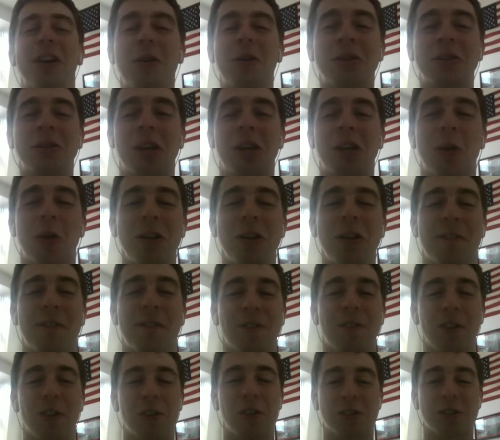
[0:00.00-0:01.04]
it was like one of the
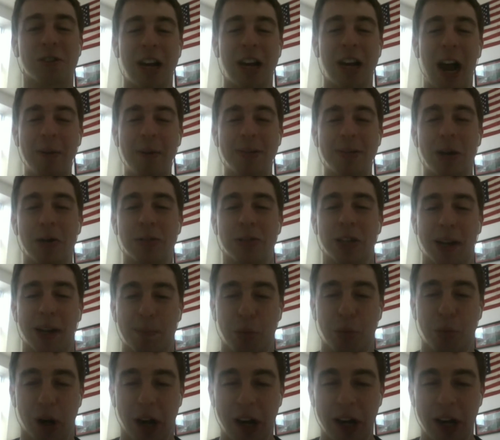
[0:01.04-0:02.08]
first times I was like
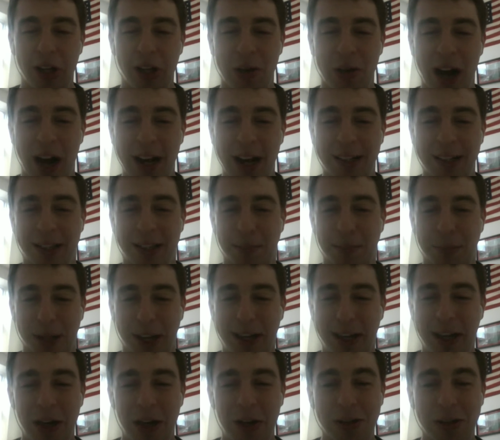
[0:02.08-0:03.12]
bringing you guys to
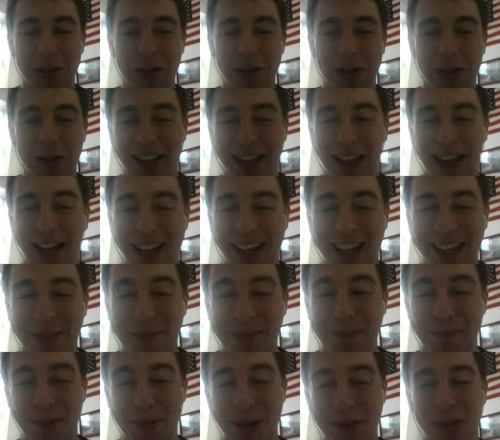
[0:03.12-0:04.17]
Plato's to like
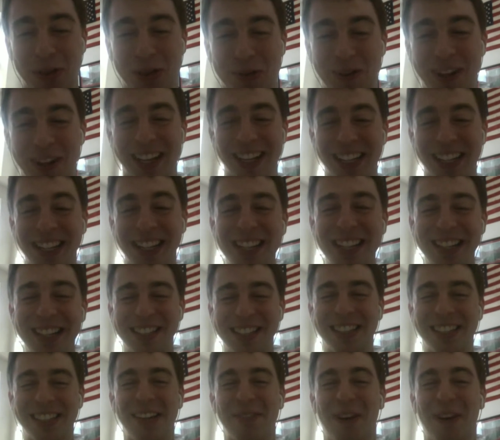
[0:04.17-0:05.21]
be with me to
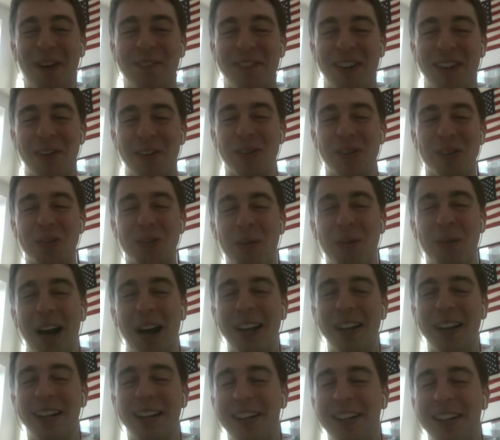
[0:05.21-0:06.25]
like my favorite
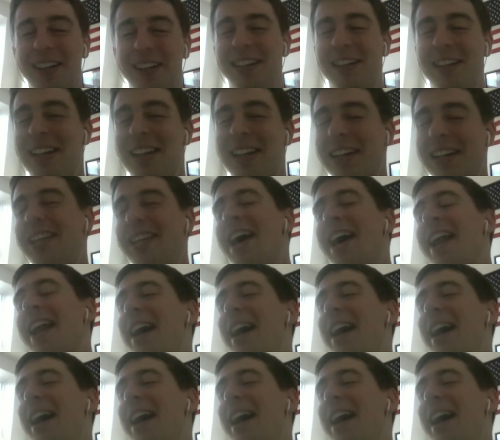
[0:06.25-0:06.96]
spot, and that